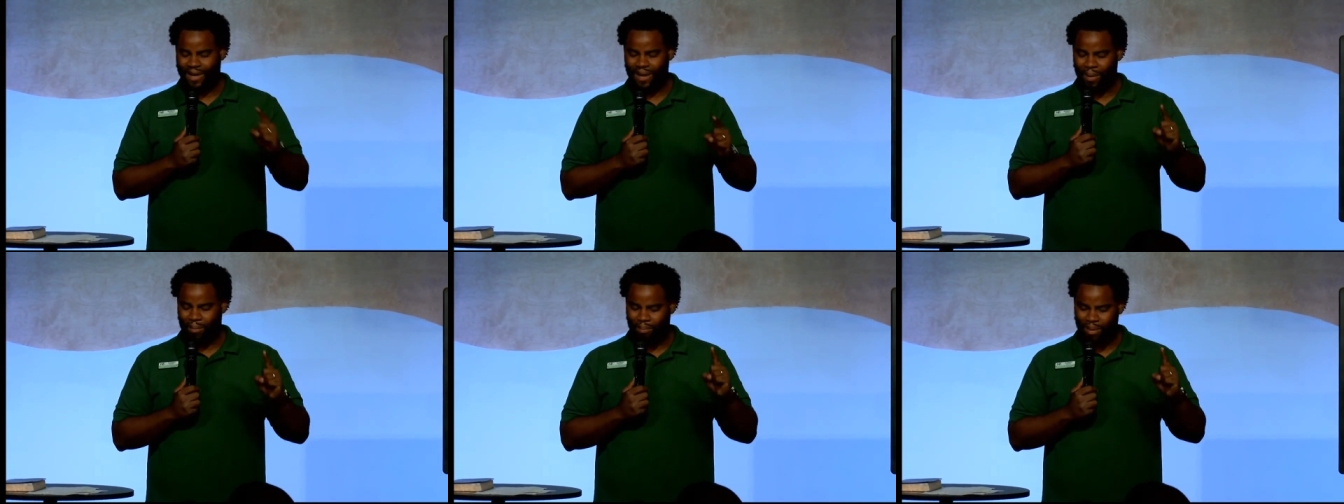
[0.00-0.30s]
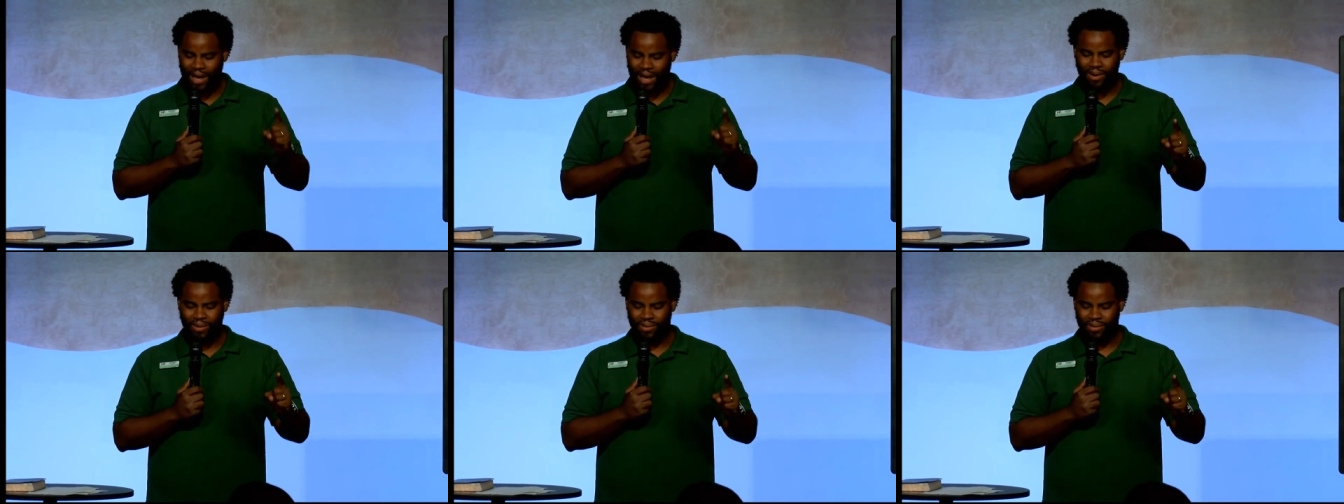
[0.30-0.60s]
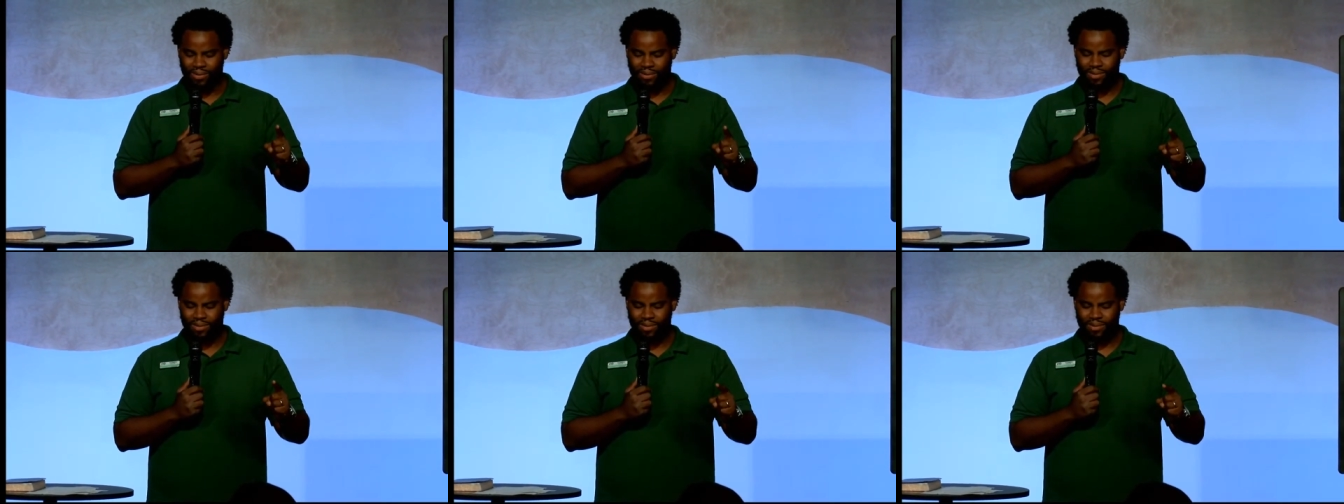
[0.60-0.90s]
fight our
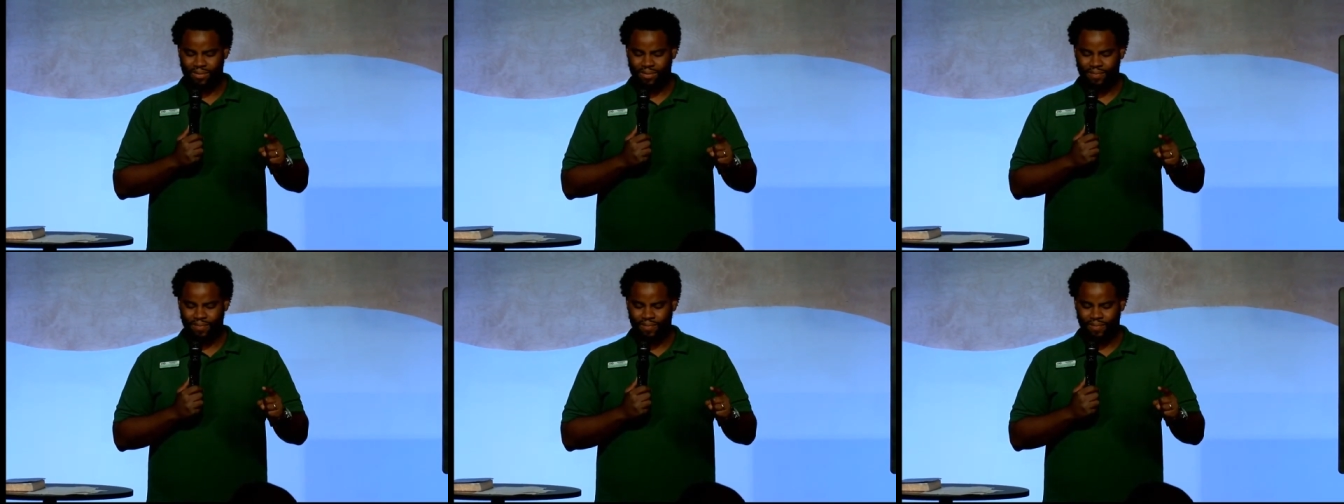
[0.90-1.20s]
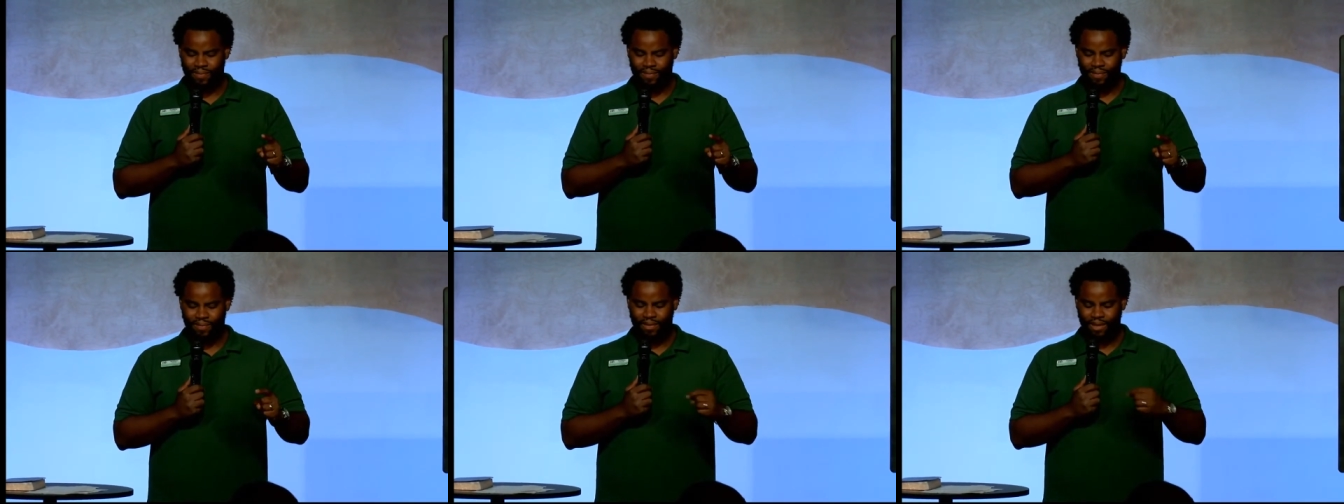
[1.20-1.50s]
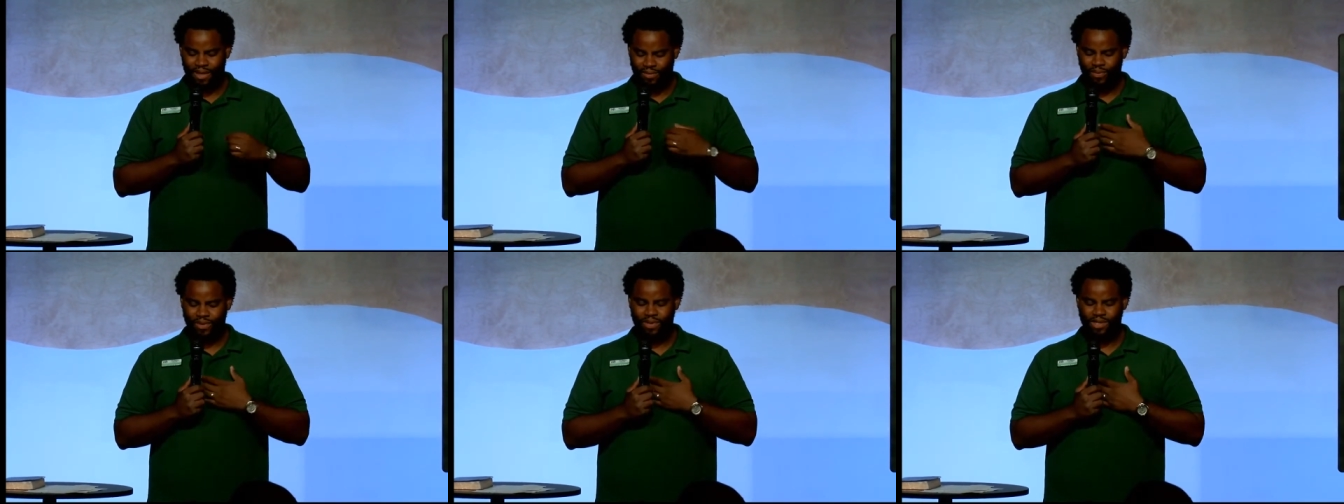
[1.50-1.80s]
battles
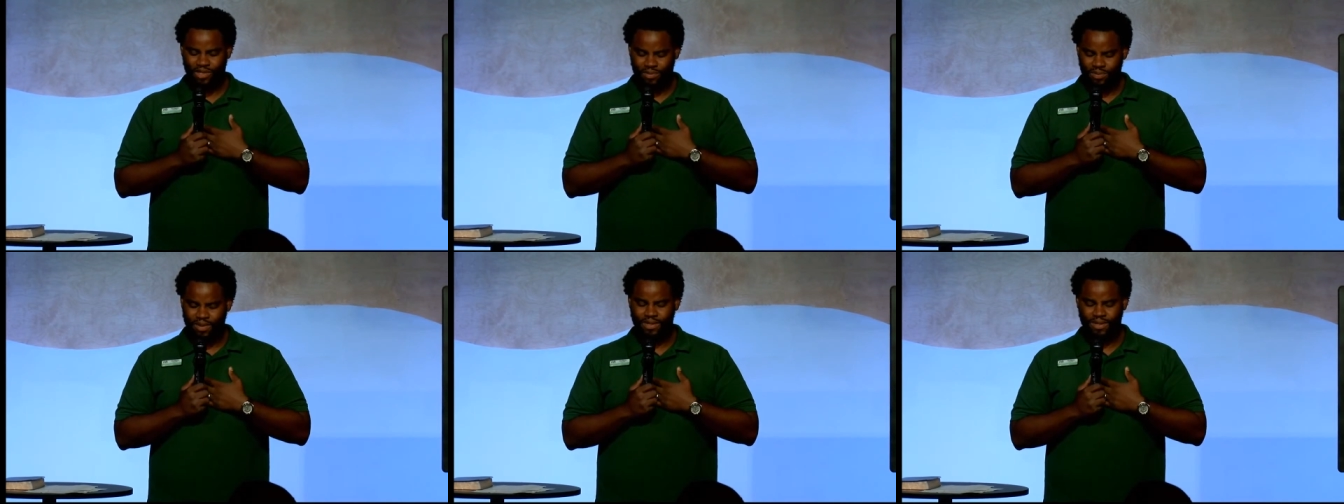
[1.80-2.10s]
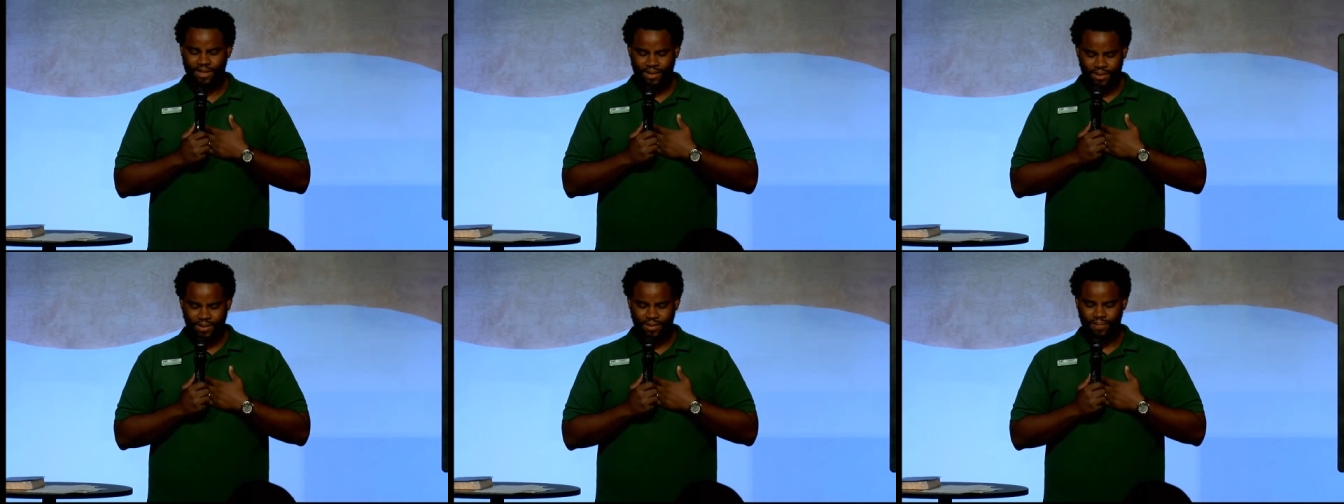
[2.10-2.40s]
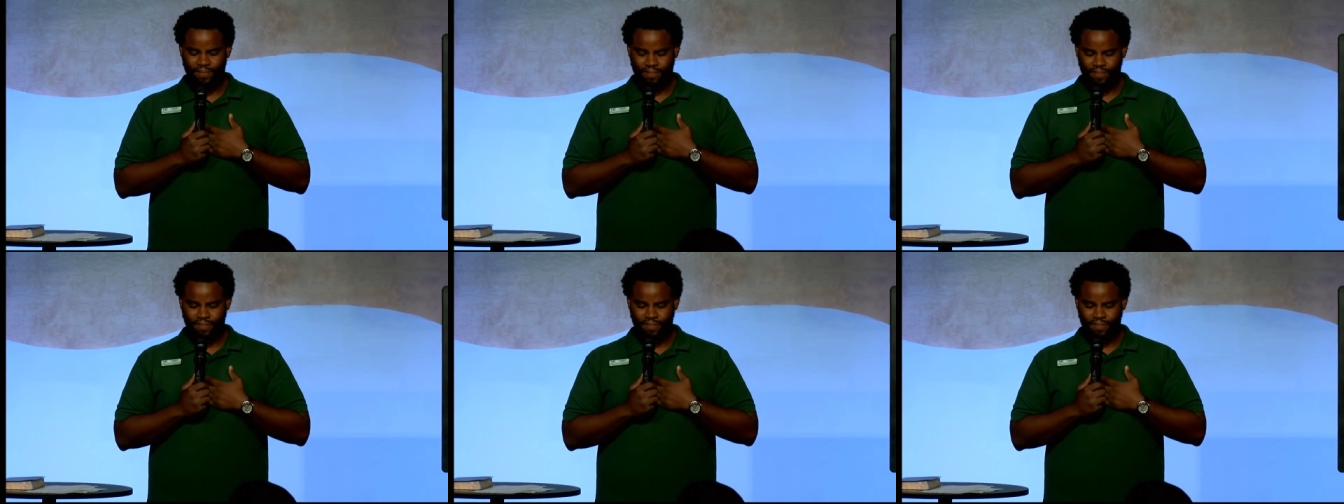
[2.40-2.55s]
if we just be still.